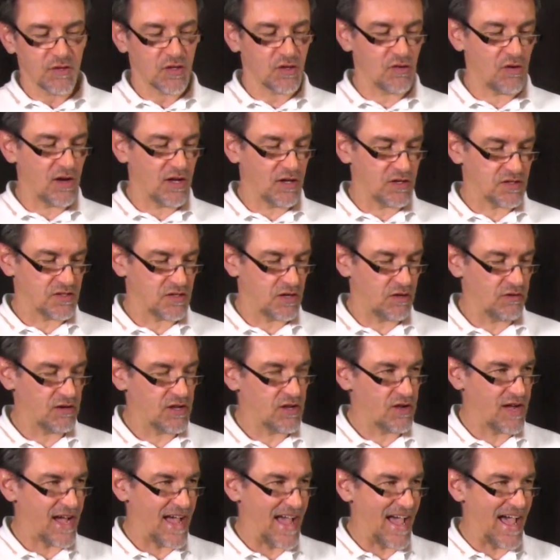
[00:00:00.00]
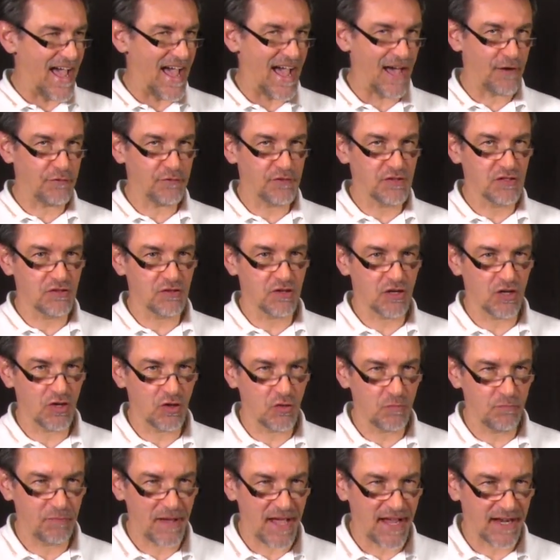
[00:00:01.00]
you have to
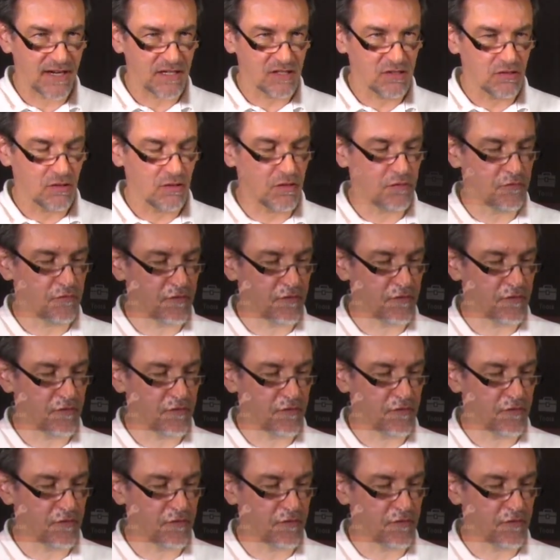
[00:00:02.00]
go back to the